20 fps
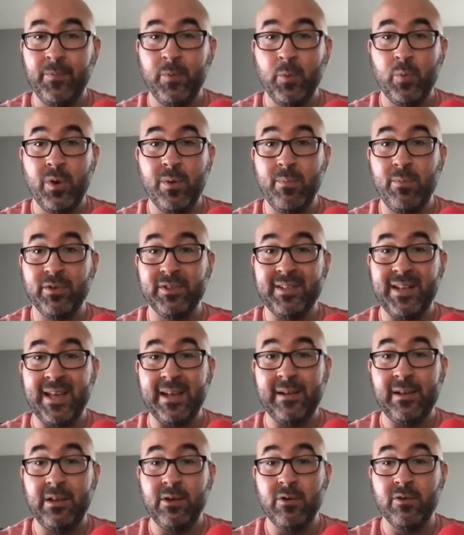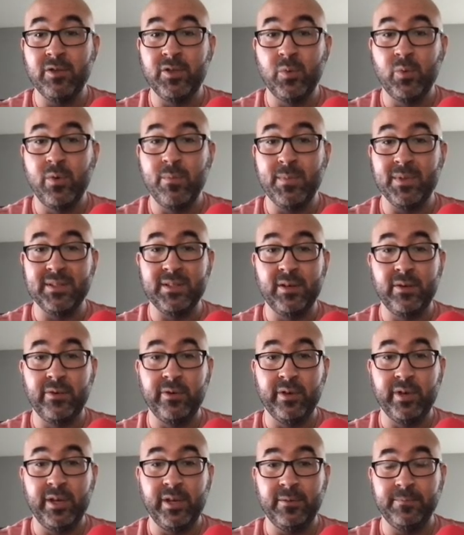We're most likely going to win
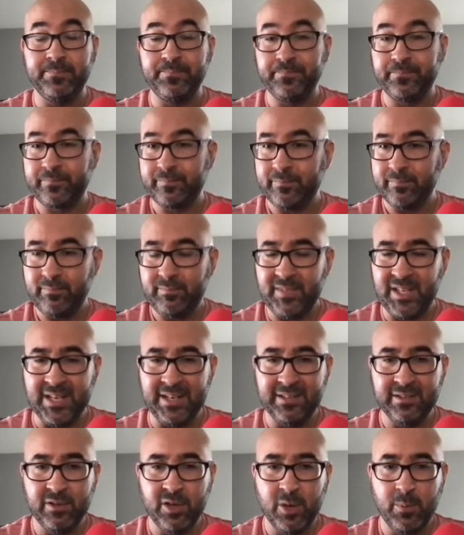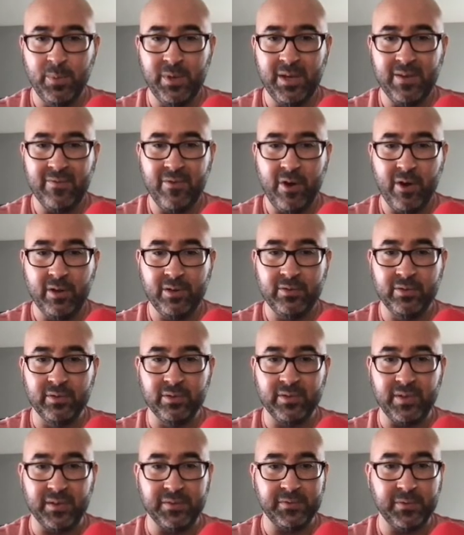material here, and it's going to be a very
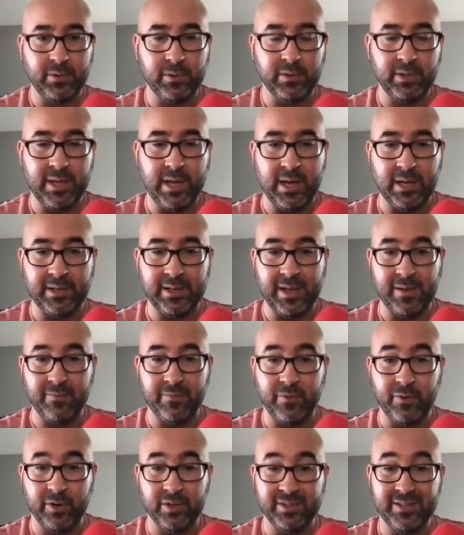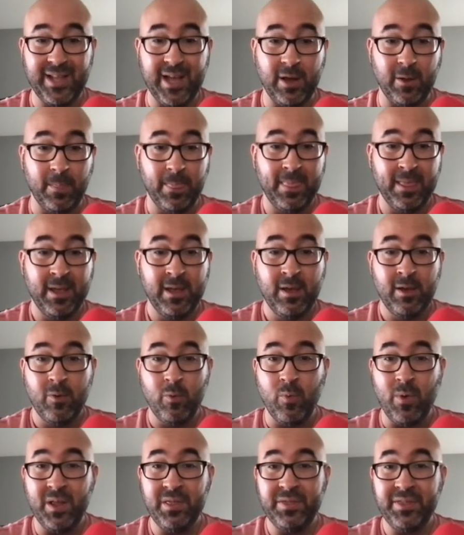successful game for us. Now,
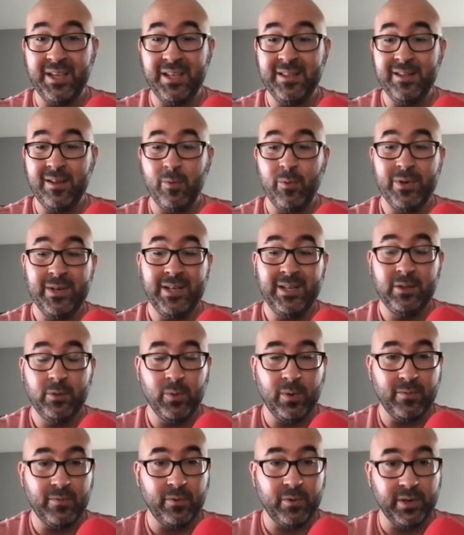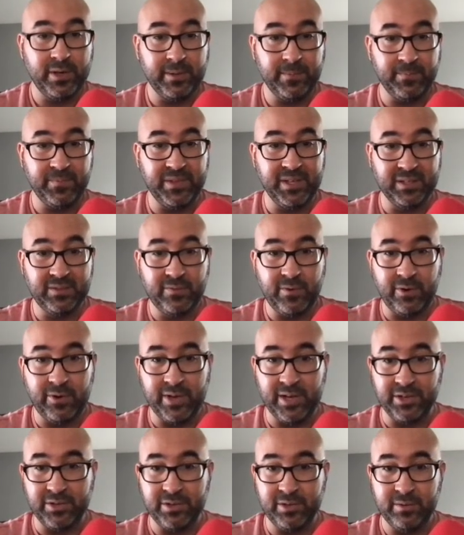one thing that we need to avoid in this
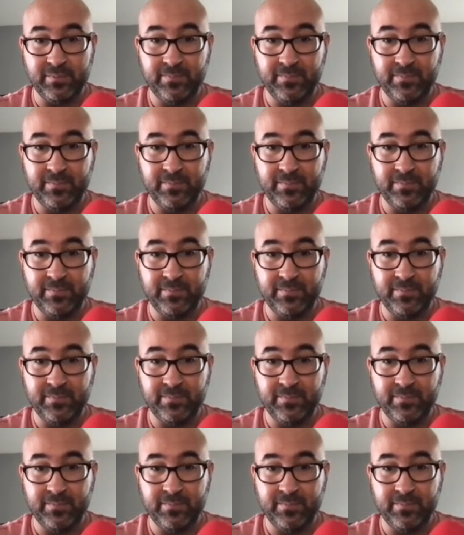variation